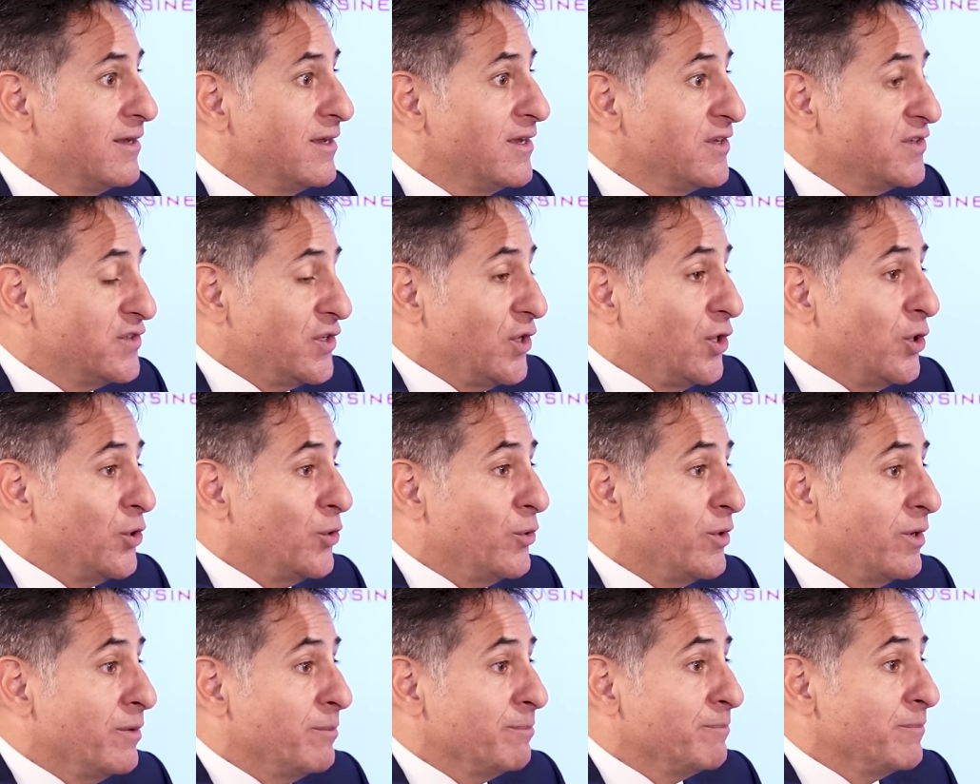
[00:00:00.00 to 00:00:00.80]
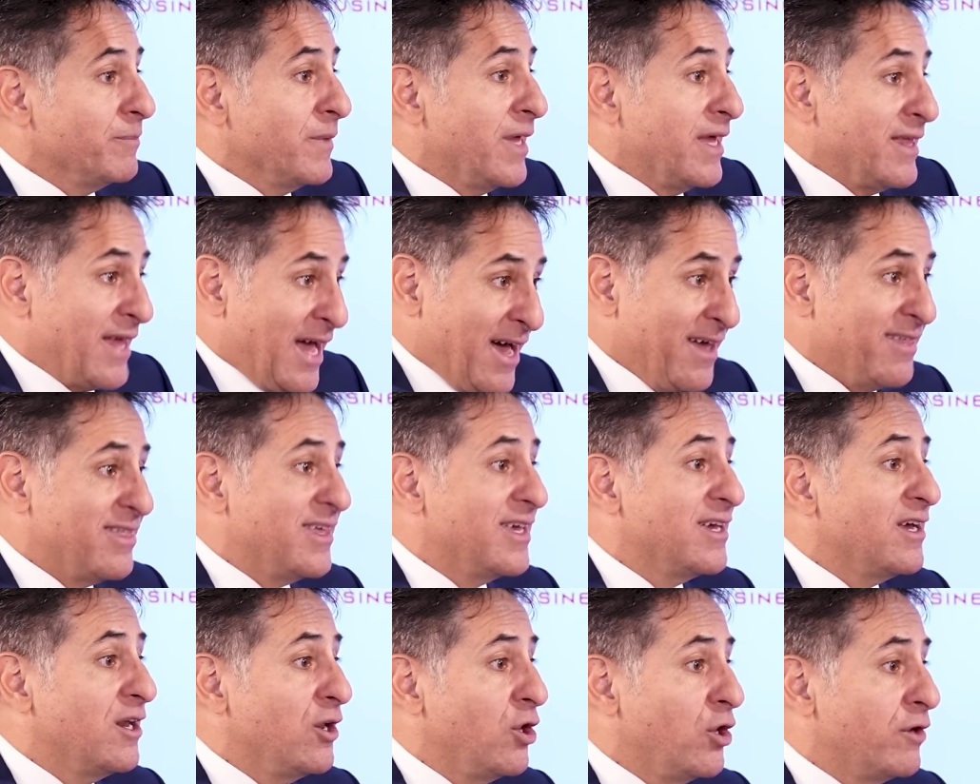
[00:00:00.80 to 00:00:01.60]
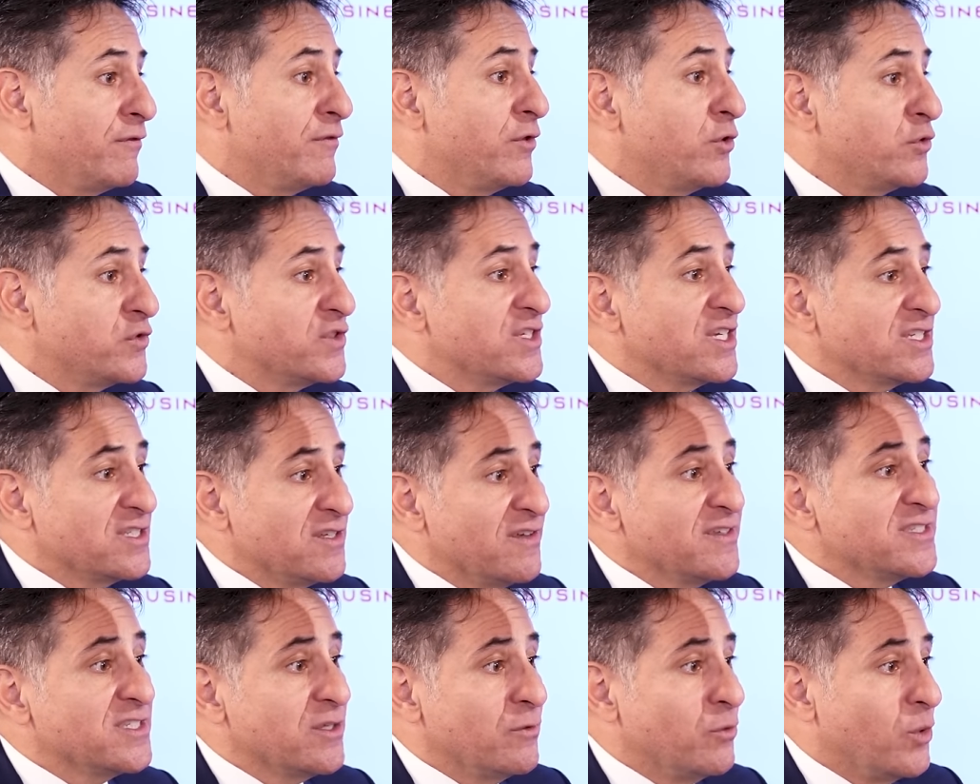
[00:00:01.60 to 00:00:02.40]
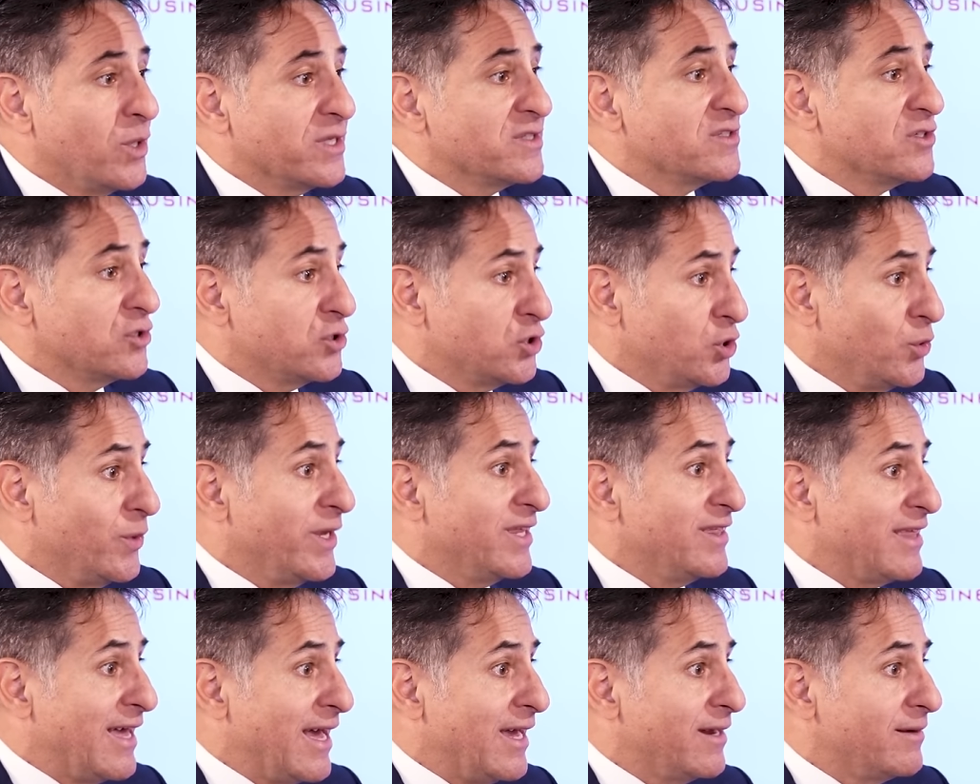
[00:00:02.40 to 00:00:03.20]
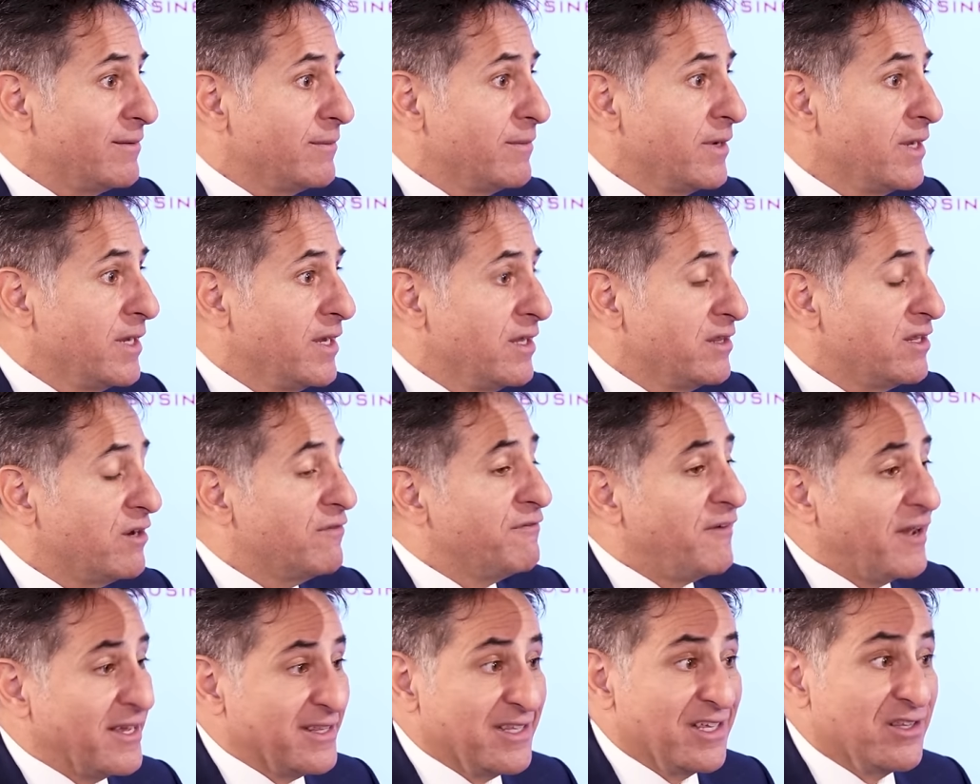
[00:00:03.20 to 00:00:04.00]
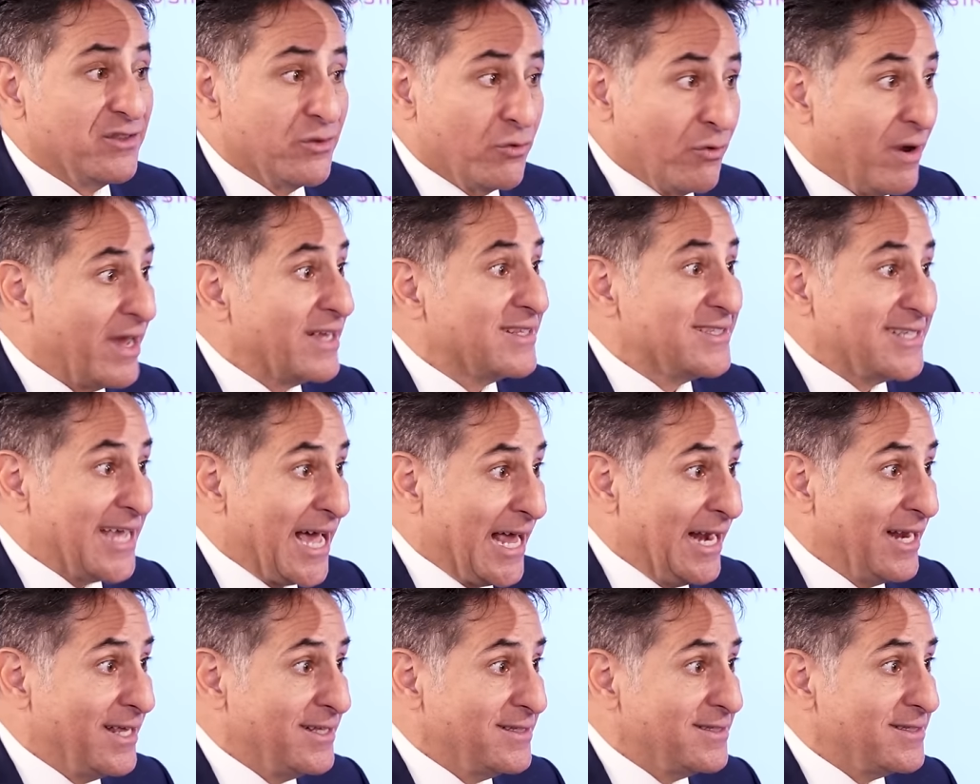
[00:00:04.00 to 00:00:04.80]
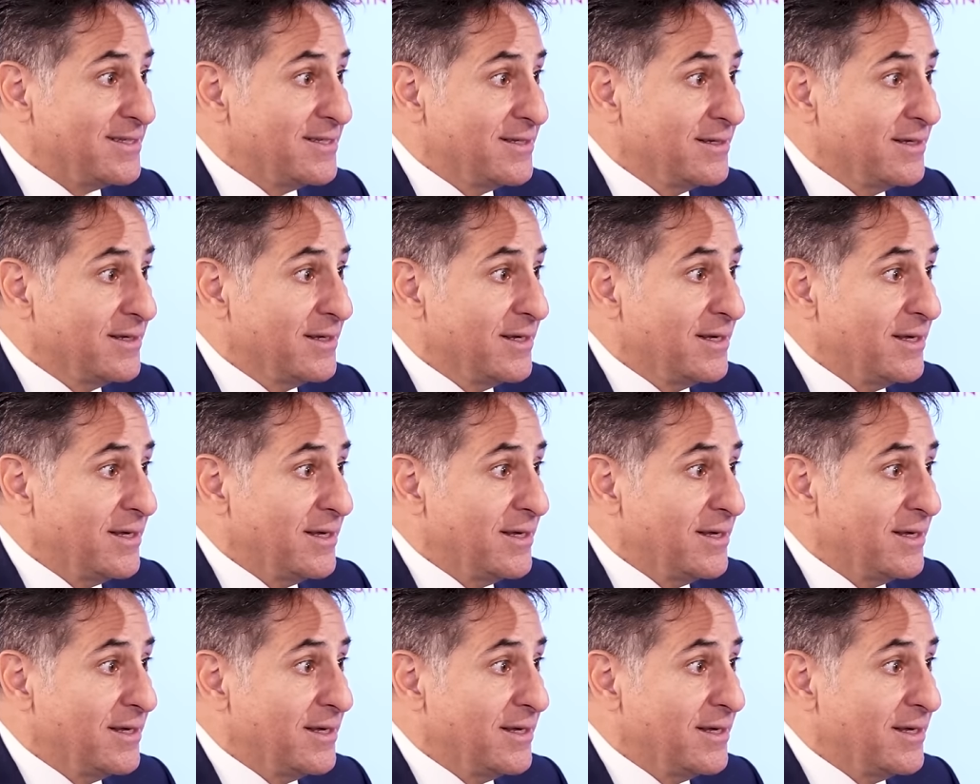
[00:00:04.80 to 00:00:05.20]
So I think a lot of those successful ones are doing that. They're finding the right talent